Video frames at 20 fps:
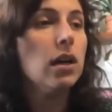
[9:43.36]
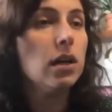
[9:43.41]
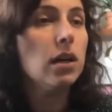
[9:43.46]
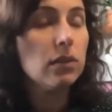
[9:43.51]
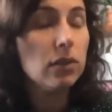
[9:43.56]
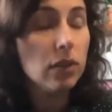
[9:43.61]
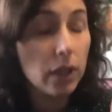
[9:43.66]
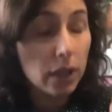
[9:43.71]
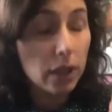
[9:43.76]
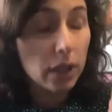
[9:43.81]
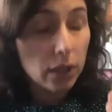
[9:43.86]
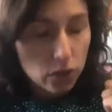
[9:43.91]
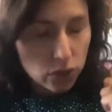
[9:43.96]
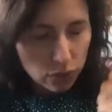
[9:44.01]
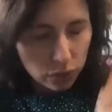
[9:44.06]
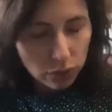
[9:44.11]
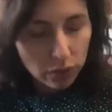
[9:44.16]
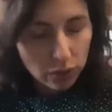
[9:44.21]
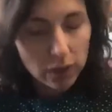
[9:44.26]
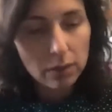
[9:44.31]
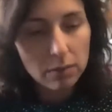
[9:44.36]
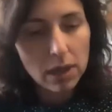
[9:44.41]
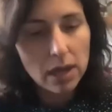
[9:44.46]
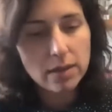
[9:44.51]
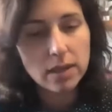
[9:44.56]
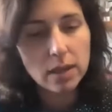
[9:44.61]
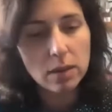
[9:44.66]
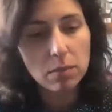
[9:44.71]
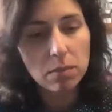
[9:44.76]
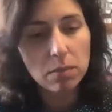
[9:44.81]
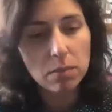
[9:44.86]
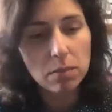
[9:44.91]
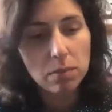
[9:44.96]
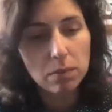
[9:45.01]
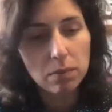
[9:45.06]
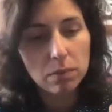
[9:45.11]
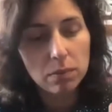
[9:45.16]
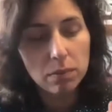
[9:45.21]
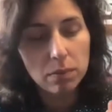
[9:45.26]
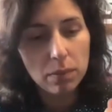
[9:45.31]
like truly amazing.
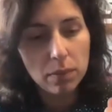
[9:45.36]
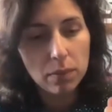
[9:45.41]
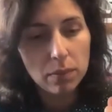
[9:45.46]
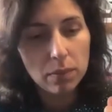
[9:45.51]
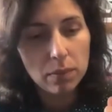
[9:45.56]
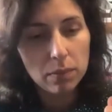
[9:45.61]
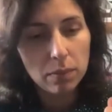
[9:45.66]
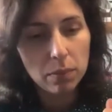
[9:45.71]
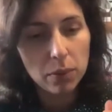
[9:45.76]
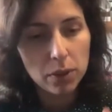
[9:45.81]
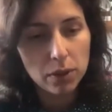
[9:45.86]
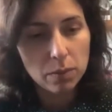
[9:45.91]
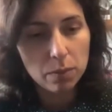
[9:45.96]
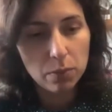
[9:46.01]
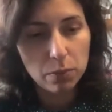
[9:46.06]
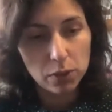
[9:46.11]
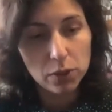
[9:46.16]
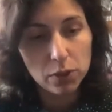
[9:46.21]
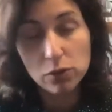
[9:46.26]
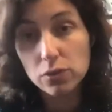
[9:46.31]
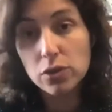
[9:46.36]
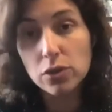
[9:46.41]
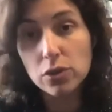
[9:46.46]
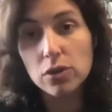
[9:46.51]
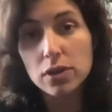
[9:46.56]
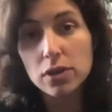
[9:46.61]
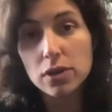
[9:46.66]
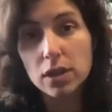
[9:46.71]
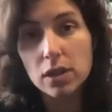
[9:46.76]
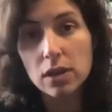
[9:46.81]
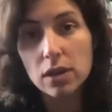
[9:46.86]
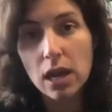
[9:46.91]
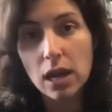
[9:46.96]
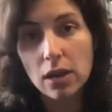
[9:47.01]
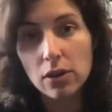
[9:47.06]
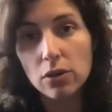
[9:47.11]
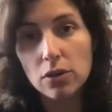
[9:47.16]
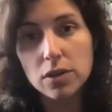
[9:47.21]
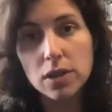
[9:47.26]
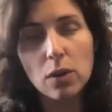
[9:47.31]
producers and editors.
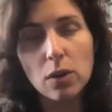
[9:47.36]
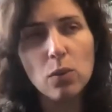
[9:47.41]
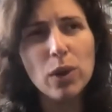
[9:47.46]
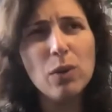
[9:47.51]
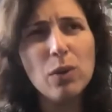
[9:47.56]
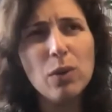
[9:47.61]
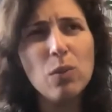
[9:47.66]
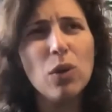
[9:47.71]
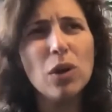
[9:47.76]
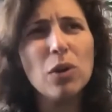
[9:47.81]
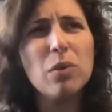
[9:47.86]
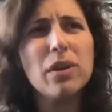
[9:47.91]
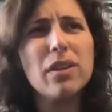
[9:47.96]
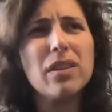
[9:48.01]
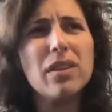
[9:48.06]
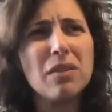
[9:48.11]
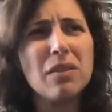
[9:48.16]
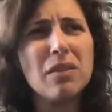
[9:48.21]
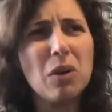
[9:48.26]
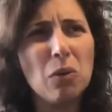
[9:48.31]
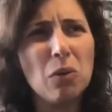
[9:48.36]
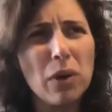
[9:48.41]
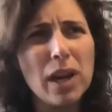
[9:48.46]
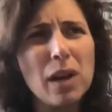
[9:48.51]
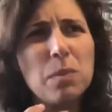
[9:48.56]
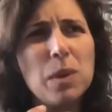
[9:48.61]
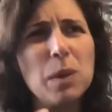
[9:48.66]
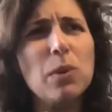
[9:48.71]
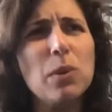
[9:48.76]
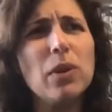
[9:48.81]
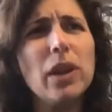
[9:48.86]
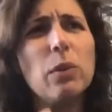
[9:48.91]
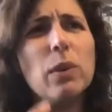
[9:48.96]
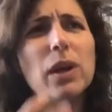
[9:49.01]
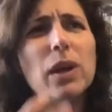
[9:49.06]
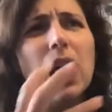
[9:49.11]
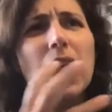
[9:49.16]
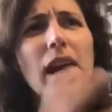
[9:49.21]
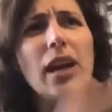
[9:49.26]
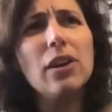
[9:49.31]
Like, we work with great people. Like, we
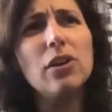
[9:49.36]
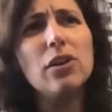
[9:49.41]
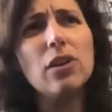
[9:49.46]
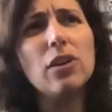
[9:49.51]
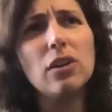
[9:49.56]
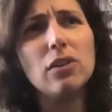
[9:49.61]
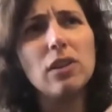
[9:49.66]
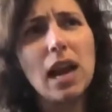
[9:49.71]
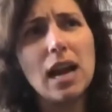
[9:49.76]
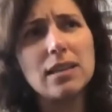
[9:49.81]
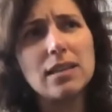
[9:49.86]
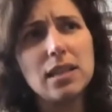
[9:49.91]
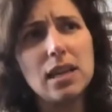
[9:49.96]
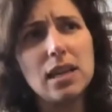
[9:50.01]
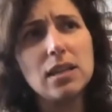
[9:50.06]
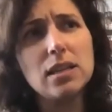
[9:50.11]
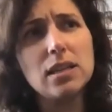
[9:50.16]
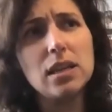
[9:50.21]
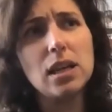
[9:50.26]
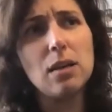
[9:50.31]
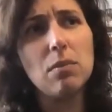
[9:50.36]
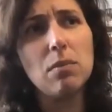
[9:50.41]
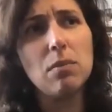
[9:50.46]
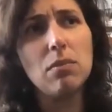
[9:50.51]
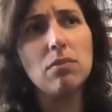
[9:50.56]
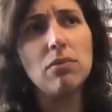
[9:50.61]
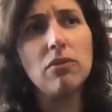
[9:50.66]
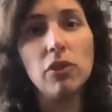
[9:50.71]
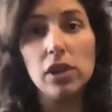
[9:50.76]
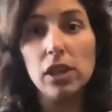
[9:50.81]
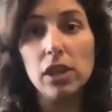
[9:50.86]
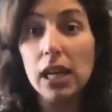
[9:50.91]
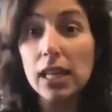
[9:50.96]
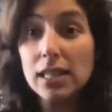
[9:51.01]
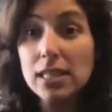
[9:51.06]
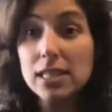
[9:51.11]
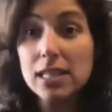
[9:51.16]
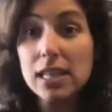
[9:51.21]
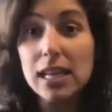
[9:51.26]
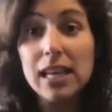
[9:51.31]
hired our Last Day team freelance,
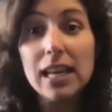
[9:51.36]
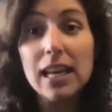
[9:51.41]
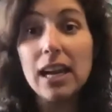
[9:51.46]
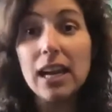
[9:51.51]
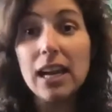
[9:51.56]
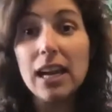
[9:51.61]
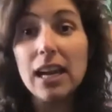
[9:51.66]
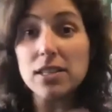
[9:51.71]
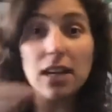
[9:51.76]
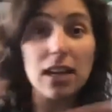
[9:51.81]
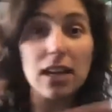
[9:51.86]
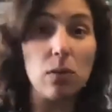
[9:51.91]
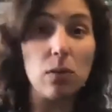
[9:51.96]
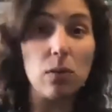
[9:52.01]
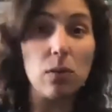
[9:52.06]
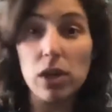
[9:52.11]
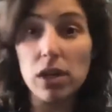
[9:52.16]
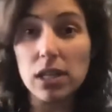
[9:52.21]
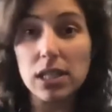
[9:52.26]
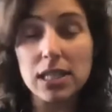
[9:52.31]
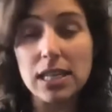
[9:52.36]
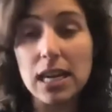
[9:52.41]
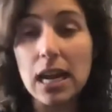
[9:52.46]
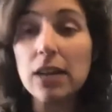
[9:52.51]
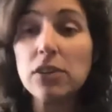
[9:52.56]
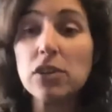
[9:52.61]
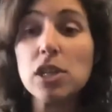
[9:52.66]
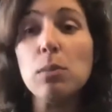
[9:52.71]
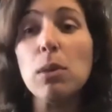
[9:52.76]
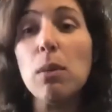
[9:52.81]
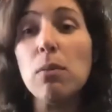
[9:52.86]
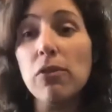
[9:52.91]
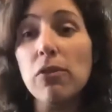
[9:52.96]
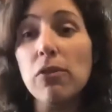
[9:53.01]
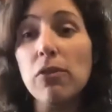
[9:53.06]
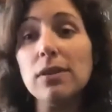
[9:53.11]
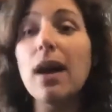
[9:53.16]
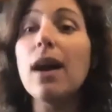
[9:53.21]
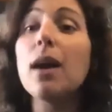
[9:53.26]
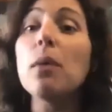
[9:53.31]
and the second we could snatch them up full
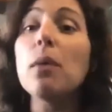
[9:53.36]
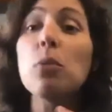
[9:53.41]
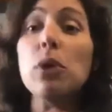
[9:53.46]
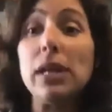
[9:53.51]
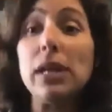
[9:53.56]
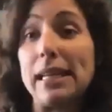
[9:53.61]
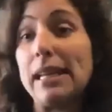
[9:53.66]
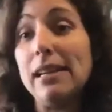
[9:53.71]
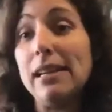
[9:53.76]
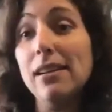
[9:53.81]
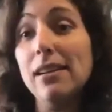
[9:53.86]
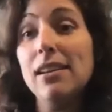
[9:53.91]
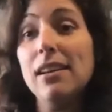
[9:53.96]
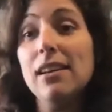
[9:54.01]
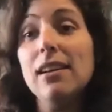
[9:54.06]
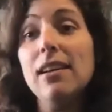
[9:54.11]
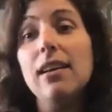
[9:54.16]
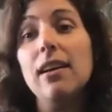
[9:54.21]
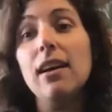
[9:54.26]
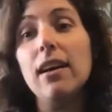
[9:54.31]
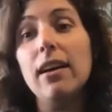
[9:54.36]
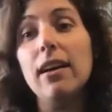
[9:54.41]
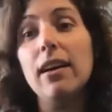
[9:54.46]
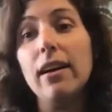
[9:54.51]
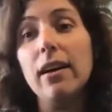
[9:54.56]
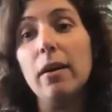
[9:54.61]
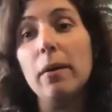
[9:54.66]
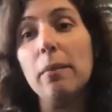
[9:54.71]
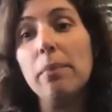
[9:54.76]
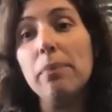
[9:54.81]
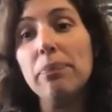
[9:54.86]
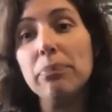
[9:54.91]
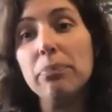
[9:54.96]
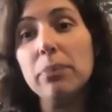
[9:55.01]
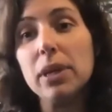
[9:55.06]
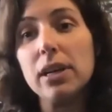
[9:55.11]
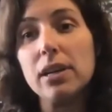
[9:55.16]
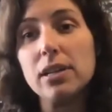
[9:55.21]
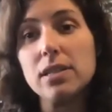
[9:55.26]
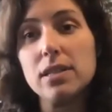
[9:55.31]
time, we did, um,
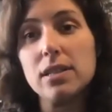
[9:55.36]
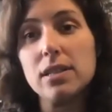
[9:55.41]
because